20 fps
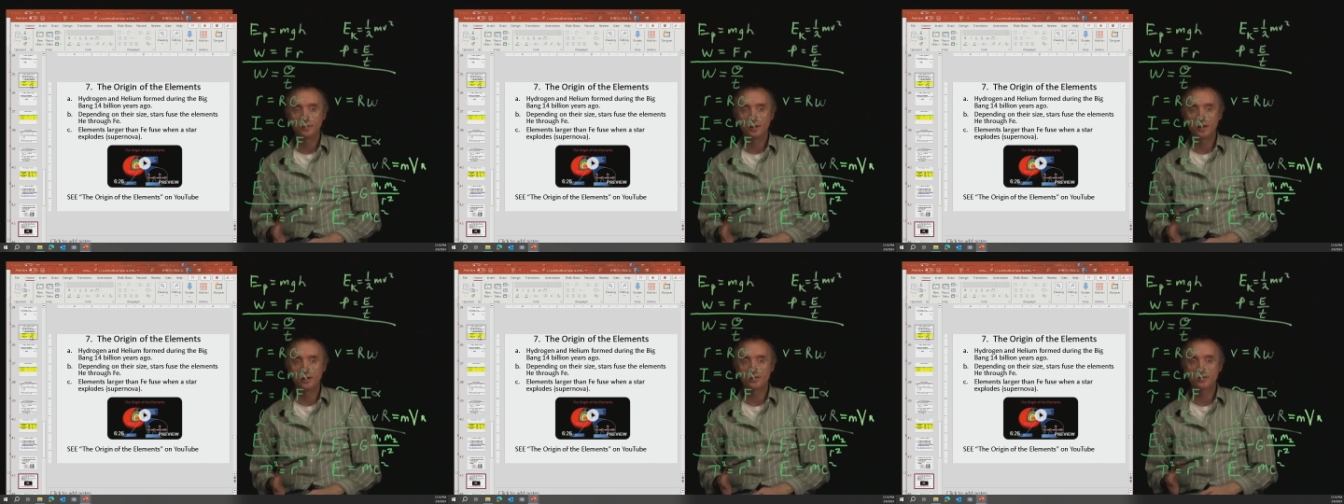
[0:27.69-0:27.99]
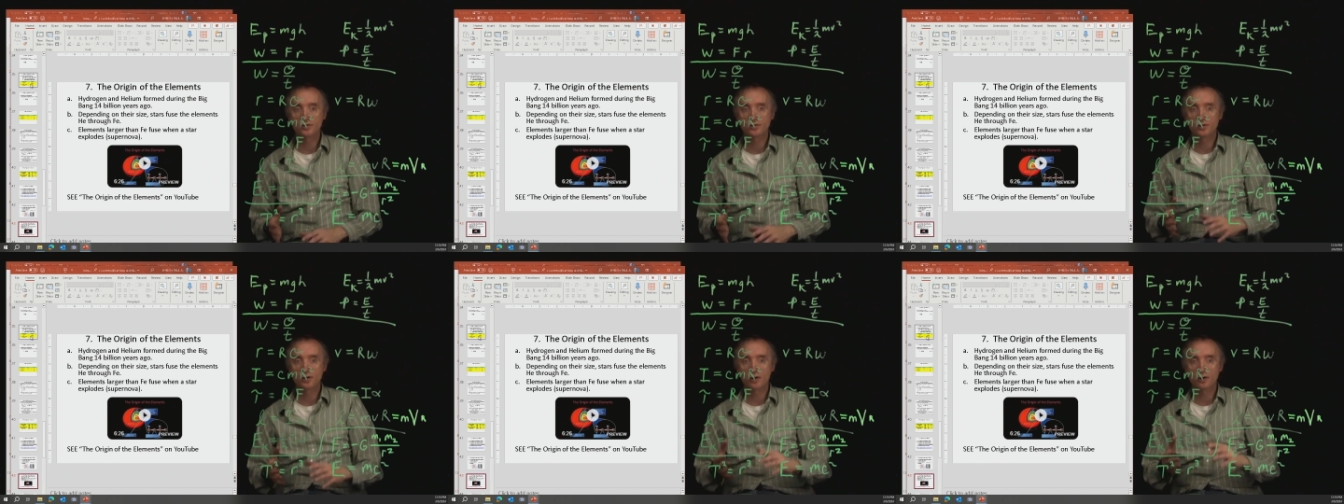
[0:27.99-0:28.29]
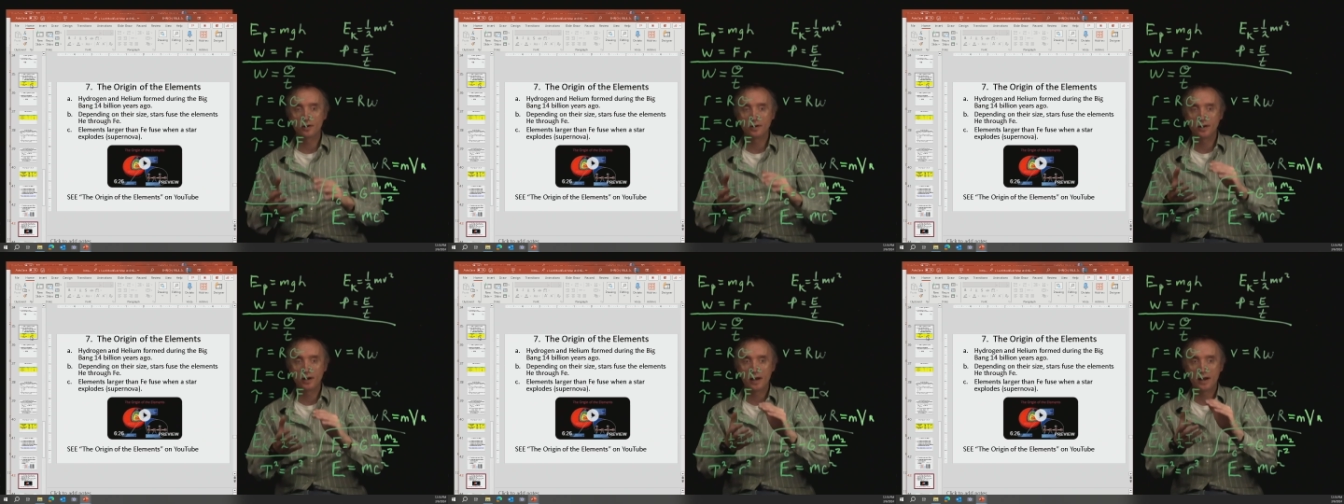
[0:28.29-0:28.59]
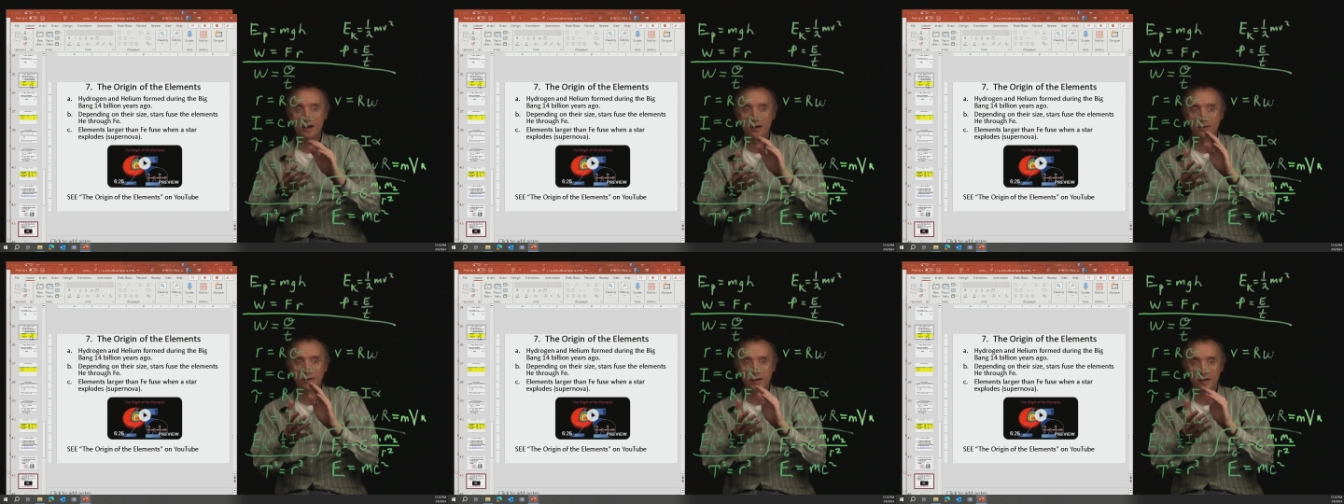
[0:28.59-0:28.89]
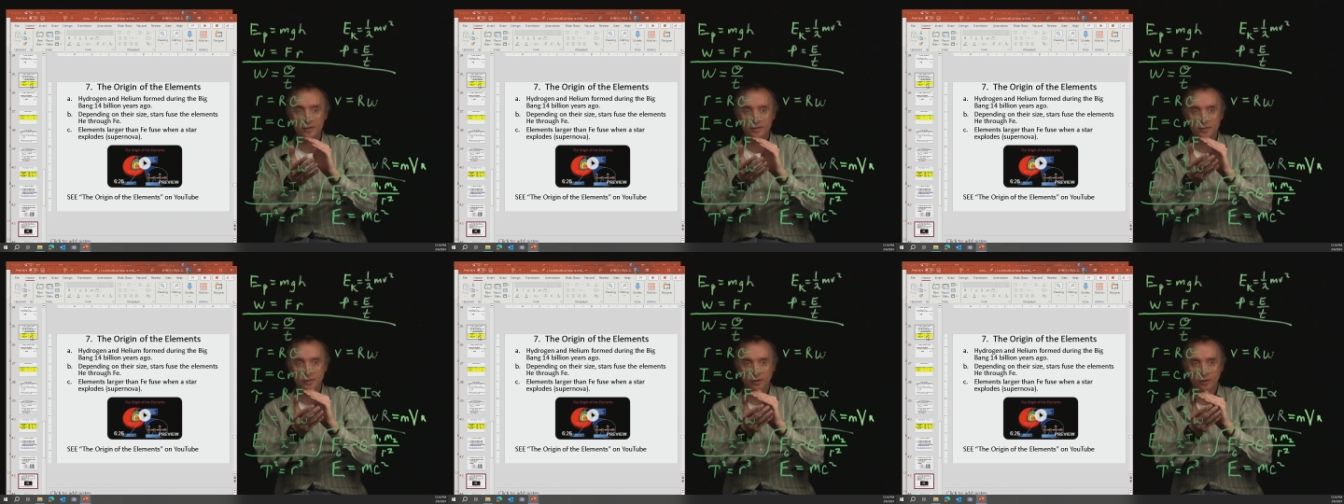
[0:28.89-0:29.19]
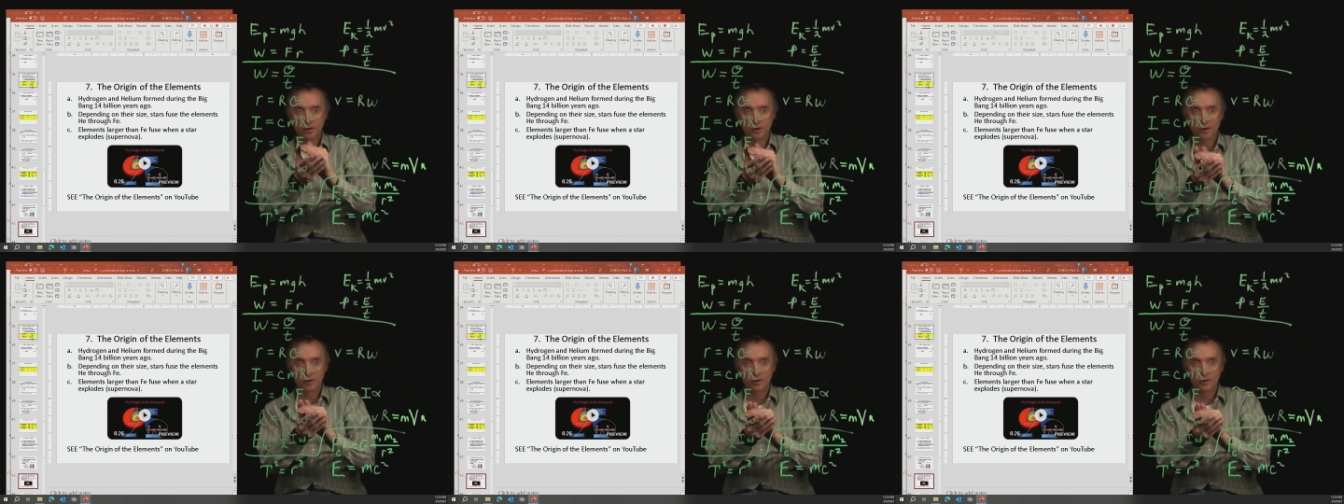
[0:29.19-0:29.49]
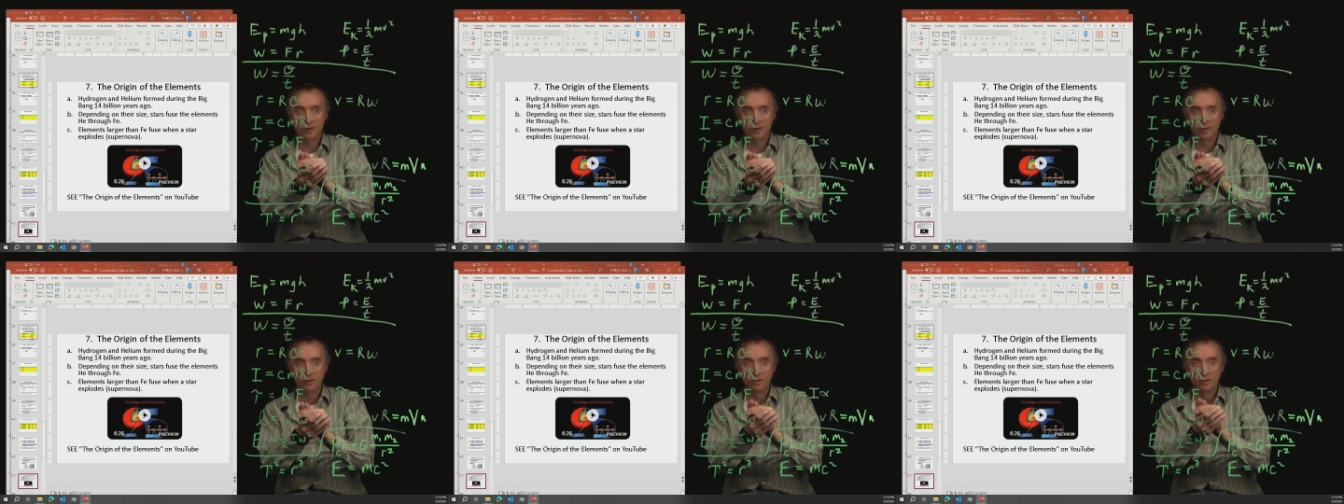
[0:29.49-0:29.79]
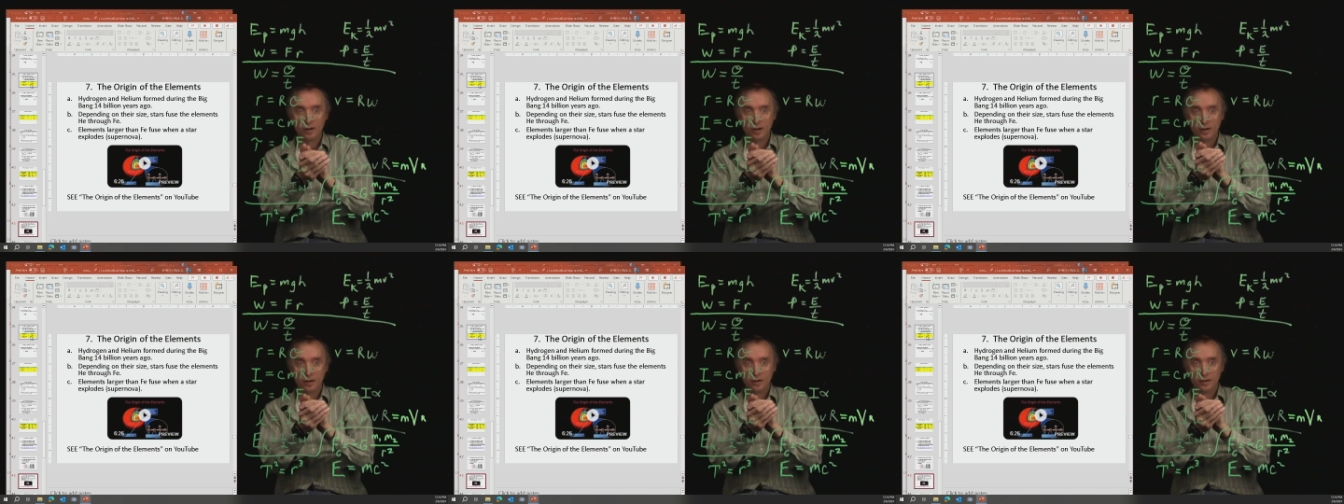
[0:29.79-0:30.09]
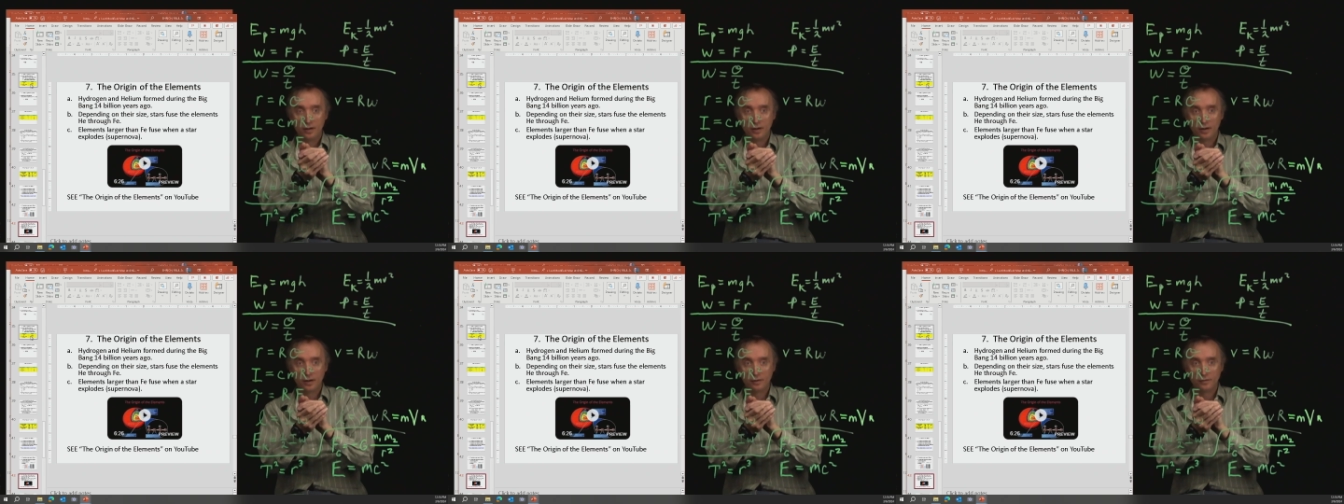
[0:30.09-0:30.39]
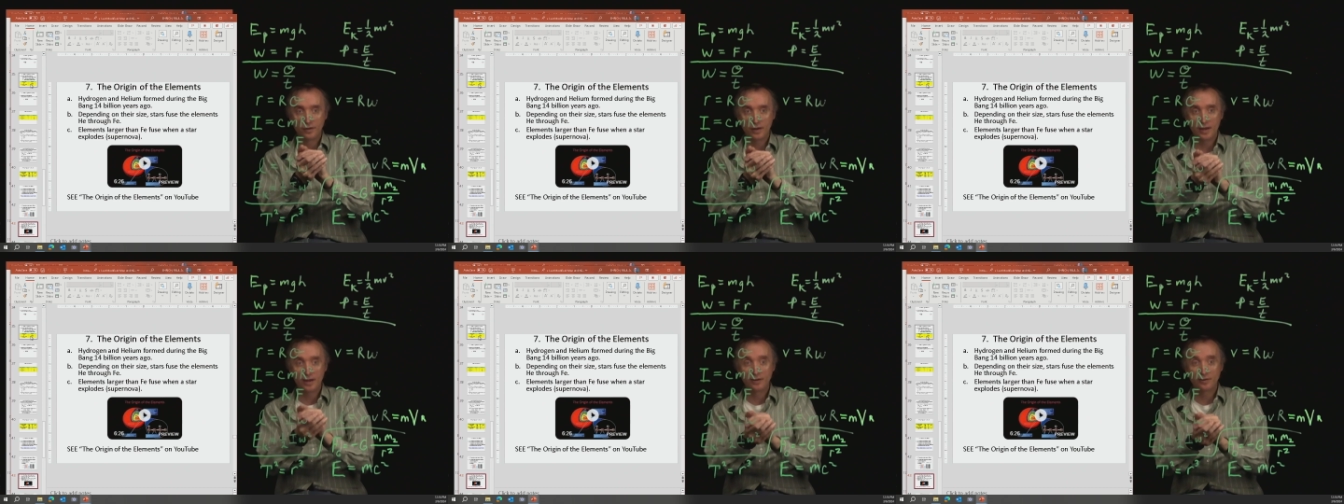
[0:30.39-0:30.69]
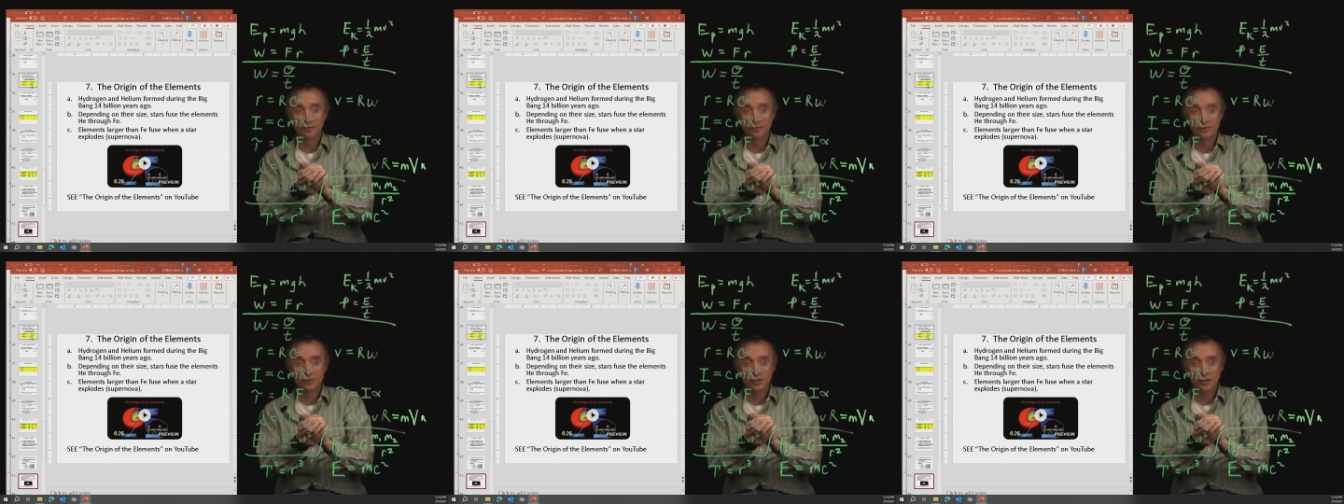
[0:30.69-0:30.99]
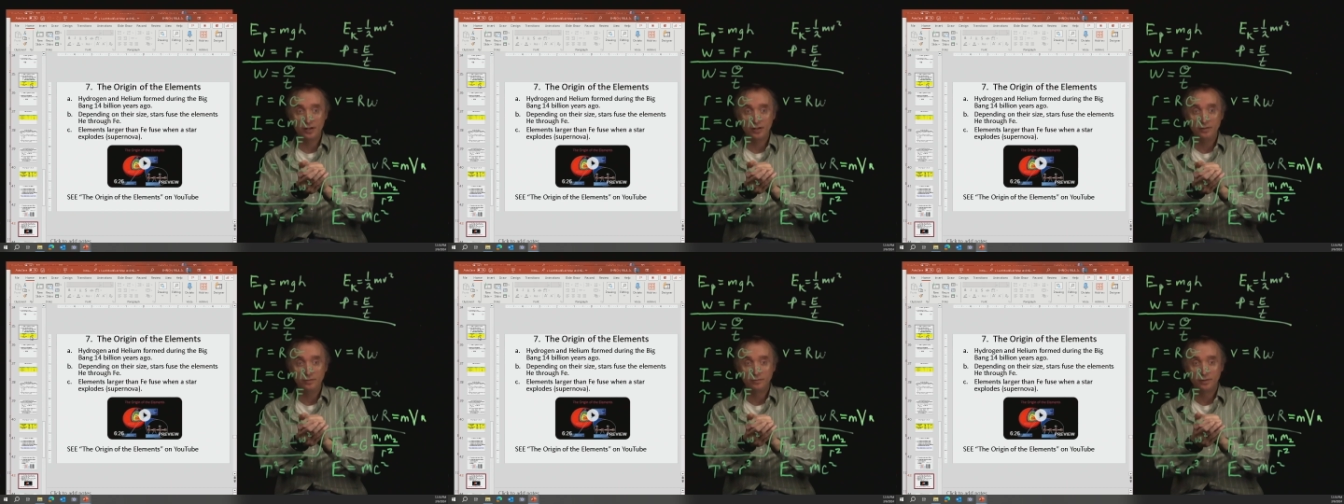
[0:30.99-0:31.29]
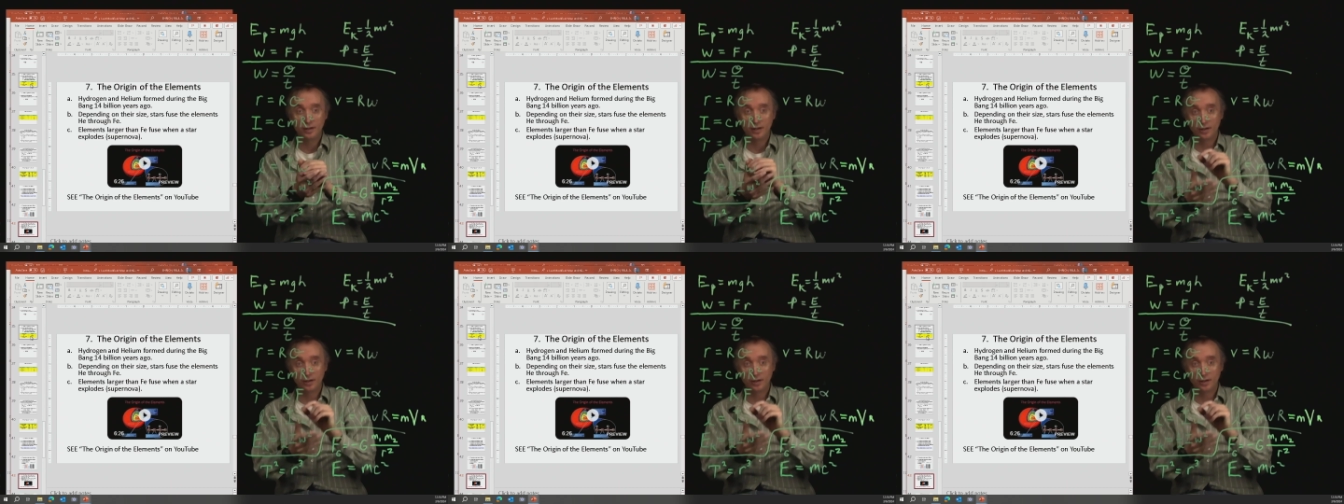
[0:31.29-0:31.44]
it started out as a kernel of energy,